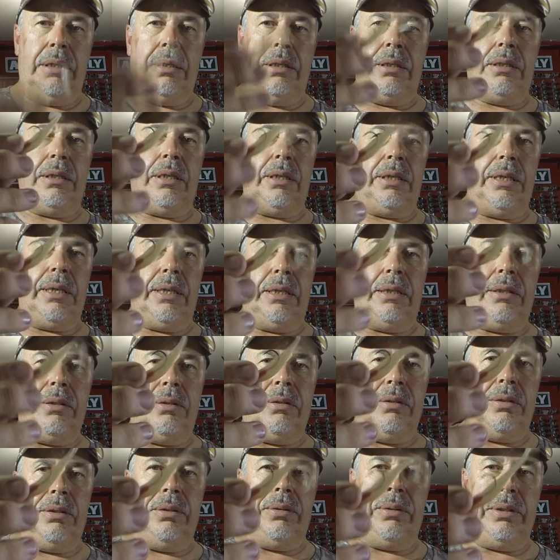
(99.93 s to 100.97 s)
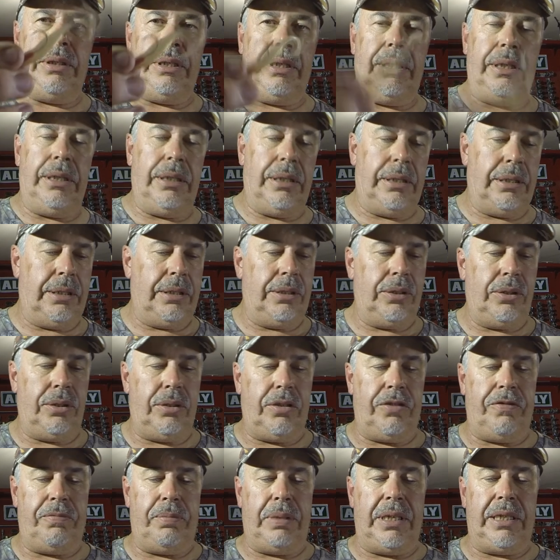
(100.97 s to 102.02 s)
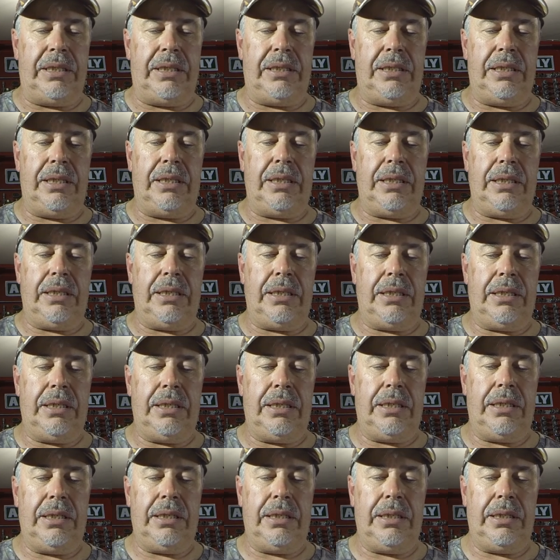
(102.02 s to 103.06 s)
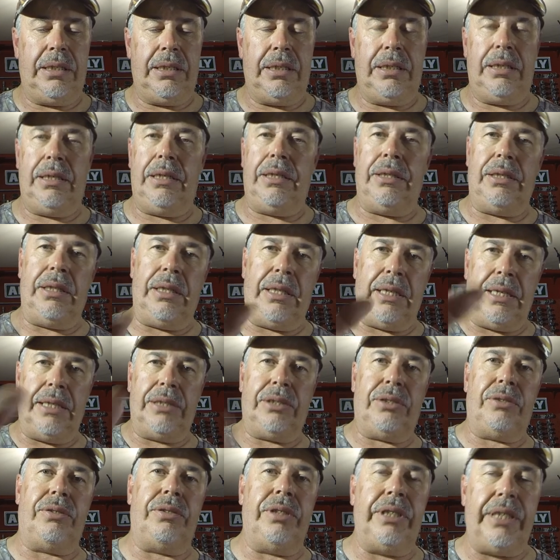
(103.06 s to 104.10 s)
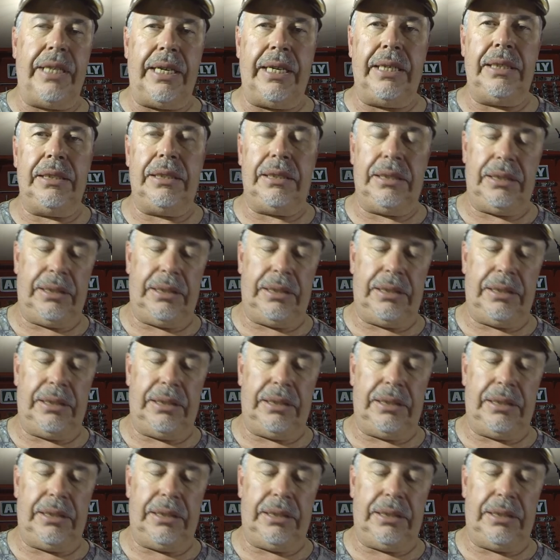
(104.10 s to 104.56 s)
So that little lure there, soft plastic, in the last three days.